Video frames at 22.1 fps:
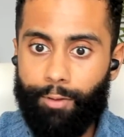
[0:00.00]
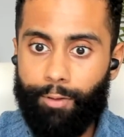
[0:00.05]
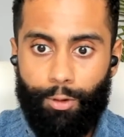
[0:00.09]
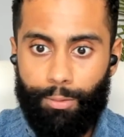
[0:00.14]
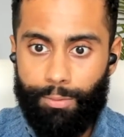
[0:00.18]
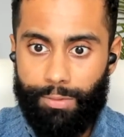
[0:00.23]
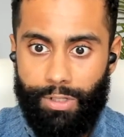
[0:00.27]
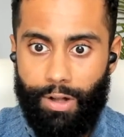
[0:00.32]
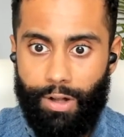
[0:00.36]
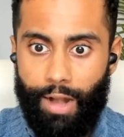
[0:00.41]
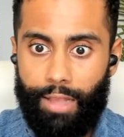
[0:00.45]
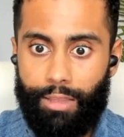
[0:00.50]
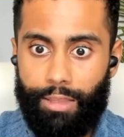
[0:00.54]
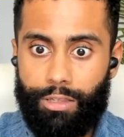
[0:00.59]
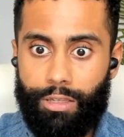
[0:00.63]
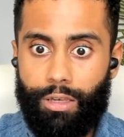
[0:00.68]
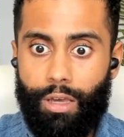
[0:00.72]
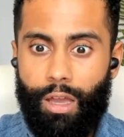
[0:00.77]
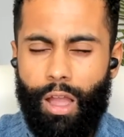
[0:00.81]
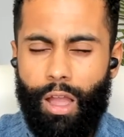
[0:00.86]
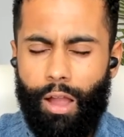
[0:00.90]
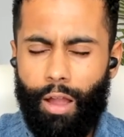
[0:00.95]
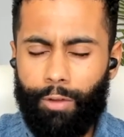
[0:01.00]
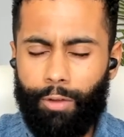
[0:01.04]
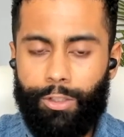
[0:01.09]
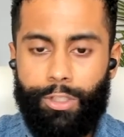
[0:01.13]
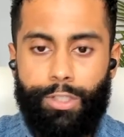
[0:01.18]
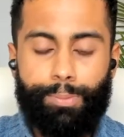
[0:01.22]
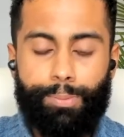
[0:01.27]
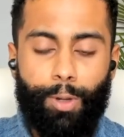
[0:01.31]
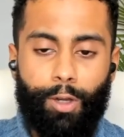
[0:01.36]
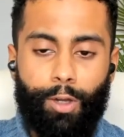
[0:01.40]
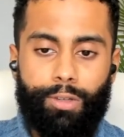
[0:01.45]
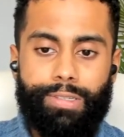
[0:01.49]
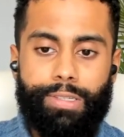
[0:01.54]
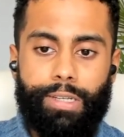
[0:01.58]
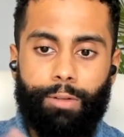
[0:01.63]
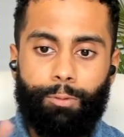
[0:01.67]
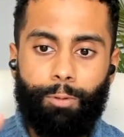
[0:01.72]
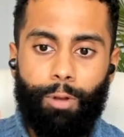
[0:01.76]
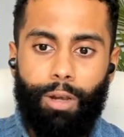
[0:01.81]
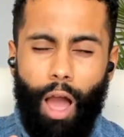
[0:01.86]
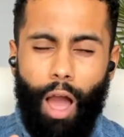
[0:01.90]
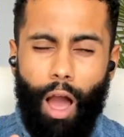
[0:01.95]
right from scratch just because
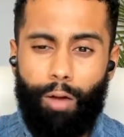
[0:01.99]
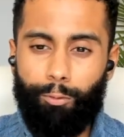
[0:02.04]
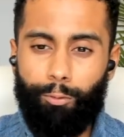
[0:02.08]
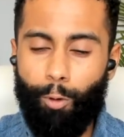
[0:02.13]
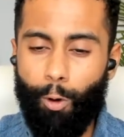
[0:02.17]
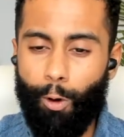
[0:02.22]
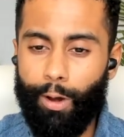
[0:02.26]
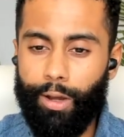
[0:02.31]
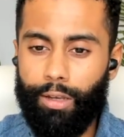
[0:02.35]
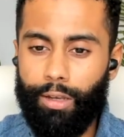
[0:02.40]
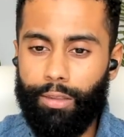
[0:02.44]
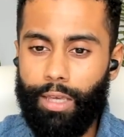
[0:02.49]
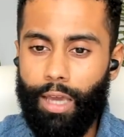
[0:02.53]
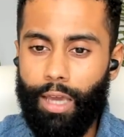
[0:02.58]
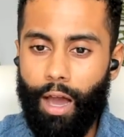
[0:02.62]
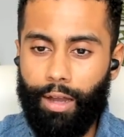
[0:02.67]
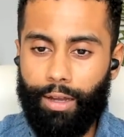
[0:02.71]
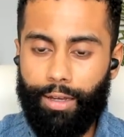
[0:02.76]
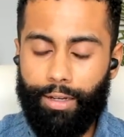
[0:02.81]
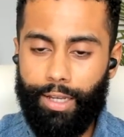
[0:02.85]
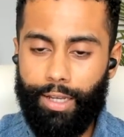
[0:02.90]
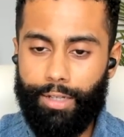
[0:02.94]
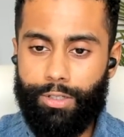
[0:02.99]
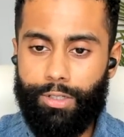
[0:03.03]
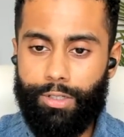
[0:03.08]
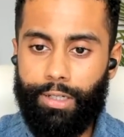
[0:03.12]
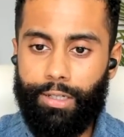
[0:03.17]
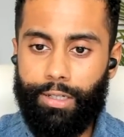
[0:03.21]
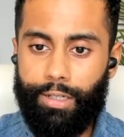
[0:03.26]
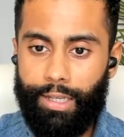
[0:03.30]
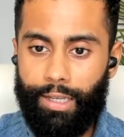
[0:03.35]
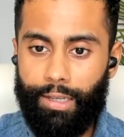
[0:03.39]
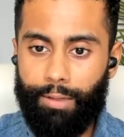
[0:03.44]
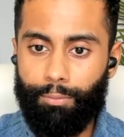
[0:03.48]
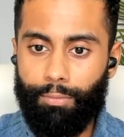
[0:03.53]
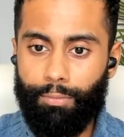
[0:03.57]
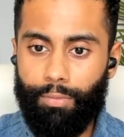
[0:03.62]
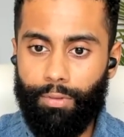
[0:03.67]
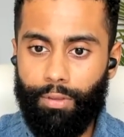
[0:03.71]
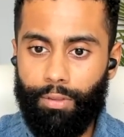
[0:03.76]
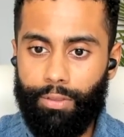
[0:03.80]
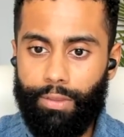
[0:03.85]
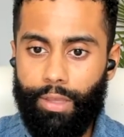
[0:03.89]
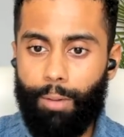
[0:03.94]
it will avoid the architectural
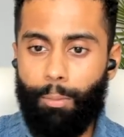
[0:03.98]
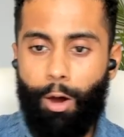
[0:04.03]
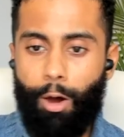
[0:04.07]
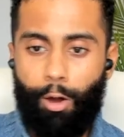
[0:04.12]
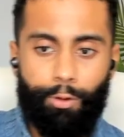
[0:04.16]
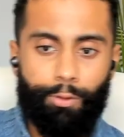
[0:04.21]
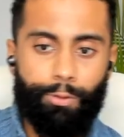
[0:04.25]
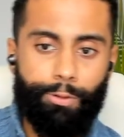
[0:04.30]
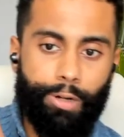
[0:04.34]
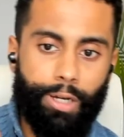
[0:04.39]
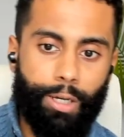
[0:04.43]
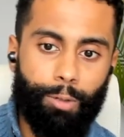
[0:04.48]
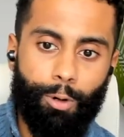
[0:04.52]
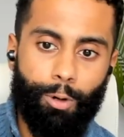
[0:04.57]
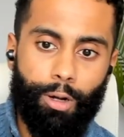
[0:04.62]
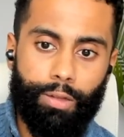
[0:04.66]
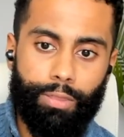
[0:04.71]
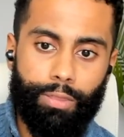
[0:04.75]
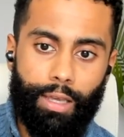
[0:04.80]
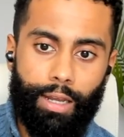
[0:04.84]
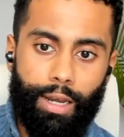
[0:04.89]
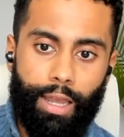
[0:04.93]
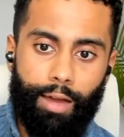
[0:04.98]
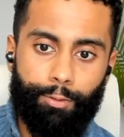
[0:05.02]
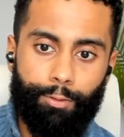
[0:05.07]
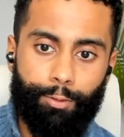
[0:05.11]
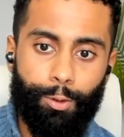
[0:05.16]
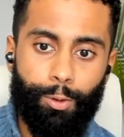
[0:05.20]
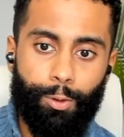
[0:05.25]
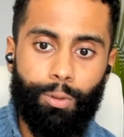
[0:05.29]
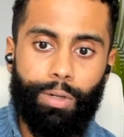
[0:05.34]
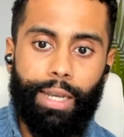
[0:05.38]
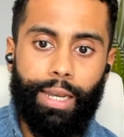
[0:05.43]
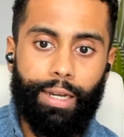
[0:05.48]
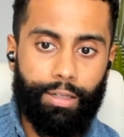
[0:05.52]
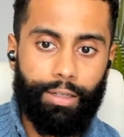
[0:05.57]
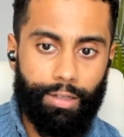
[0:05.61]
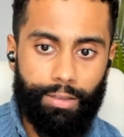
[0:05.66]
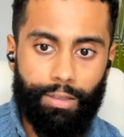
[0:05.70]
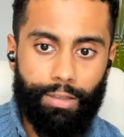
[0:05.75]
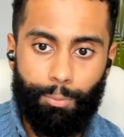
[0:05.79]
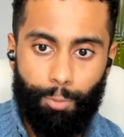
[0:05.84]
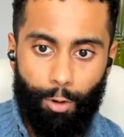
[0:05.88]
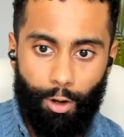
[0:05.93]
team the amount of rework they'll have to do later
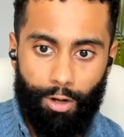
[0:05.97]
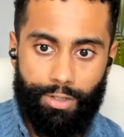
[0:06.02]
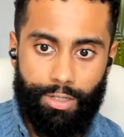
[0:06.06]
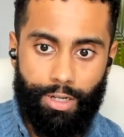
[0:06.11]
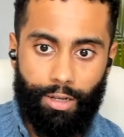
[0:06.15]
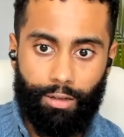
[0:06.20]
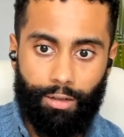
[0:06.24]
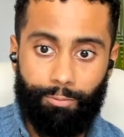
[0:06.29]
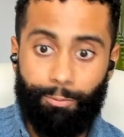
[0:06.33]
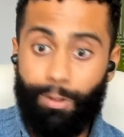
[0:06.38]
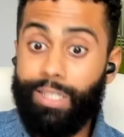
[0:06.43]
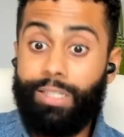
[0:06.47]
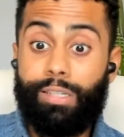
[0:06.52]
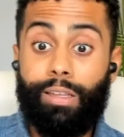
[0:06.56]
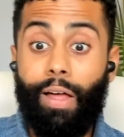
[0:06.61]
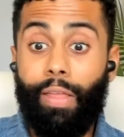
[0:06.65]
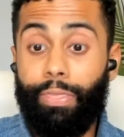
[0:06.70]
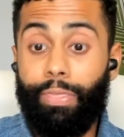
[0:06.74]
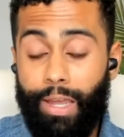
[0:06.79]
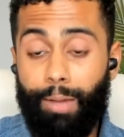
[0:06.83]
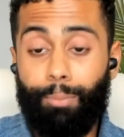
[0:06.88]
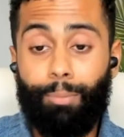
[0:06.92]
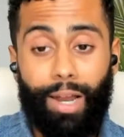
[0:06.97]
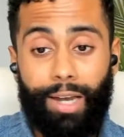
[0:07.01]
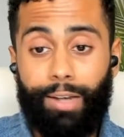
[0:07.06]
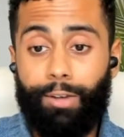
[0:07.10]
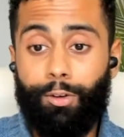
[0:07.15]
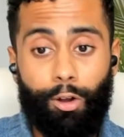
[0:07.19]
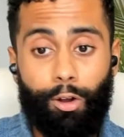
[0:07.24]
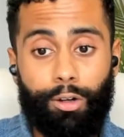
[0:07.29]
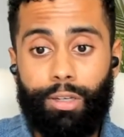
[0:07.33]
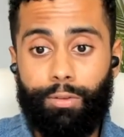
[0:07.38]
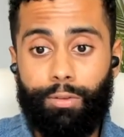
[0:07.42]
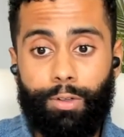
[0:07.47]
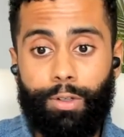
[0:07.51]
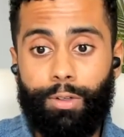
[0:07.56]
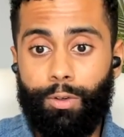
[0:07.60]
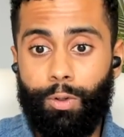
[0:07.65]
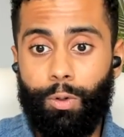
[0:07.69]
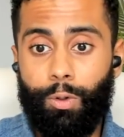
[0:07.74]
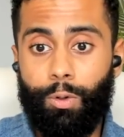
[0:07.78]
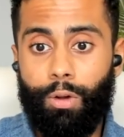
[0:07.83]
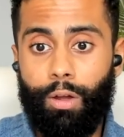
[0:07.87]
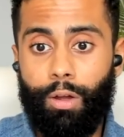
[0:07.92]
in the project which they might not even
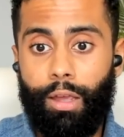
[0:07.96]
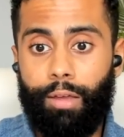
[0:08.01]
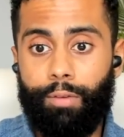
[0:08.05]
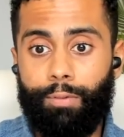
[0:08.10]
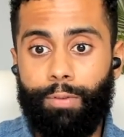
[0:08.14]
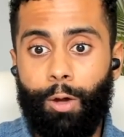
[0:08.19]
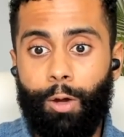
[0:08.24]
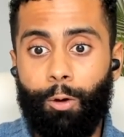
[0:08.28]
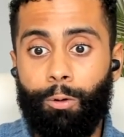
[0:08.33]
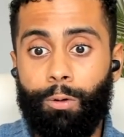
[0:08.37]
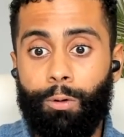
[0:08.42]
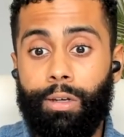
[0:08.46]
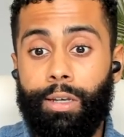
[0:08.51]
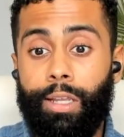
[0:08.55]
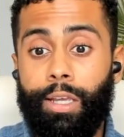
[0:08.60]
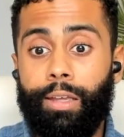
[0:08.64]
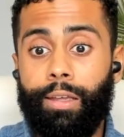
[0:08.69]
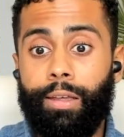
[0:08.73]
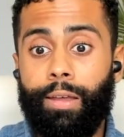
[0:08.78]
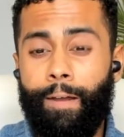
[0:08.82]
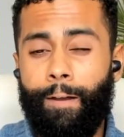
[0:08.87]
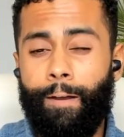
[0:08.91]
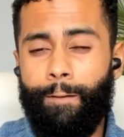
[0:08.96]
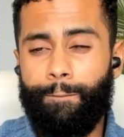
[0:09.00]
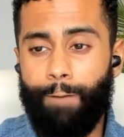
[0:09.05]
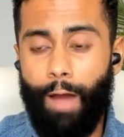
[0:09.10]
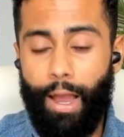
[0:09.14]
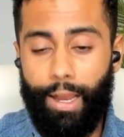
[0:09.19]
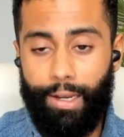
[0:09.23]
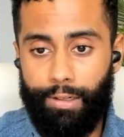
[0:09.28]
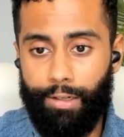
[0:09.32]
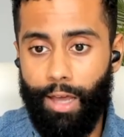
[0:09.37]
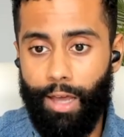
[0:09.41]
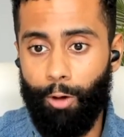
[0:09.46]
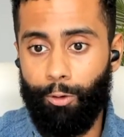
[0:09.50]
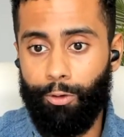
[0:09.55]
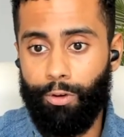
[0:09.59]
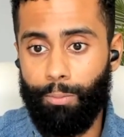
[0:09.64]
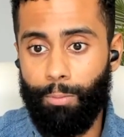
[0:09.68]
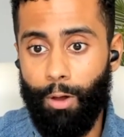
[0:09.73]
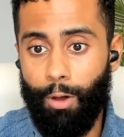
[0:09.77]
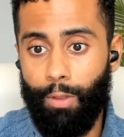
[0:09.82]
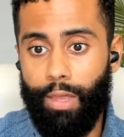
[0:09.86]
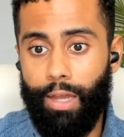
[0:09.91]
do if they only find out
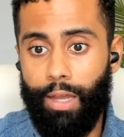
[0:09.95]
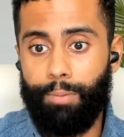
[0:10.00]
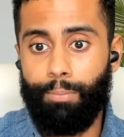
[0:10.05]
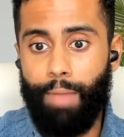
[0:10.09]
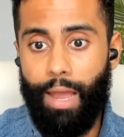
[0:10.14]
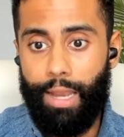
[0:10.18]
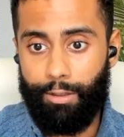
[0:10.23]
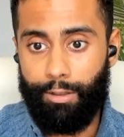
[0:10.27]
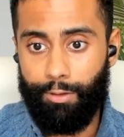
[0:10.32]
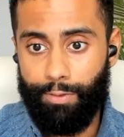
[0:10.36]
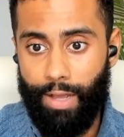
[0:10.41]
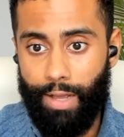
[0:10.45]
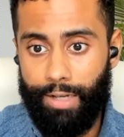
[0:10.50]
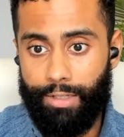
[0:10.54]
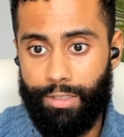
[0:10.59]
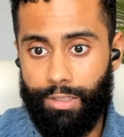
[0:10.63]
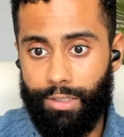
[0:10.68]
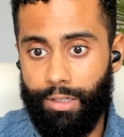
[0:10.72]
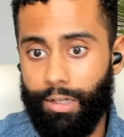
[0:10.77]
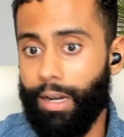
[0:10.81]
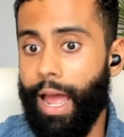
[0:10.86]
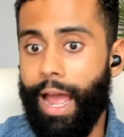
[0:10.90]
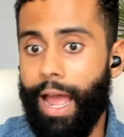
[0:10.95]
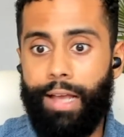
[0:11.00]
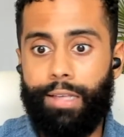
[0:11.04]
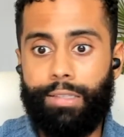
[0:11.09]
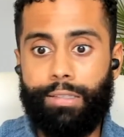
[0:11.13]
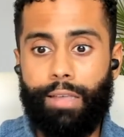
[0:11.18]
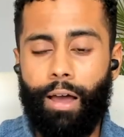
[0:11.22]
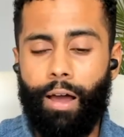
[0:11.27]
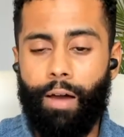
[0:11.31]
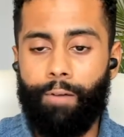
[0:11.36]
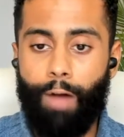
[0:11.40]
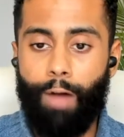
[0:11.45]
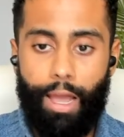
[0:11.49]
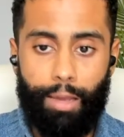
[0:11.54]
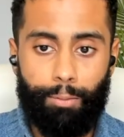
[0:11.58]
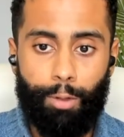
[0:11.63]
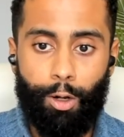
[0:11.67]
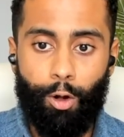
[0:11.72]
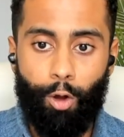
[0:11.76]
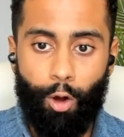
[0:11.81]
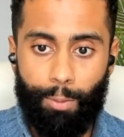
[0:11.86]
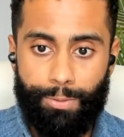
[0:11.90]
about that manufacturer as a
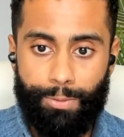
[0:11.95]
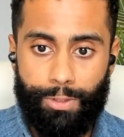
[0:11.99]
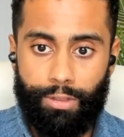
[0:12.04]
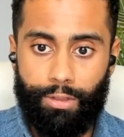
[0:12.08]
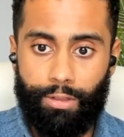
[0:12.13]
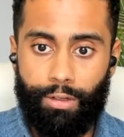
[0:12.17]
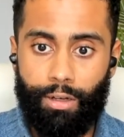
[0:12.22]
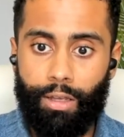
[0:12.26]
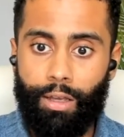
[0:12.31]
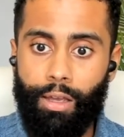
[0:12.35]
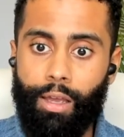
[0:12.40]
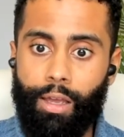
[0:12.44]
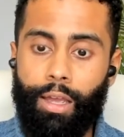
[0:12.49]
viable option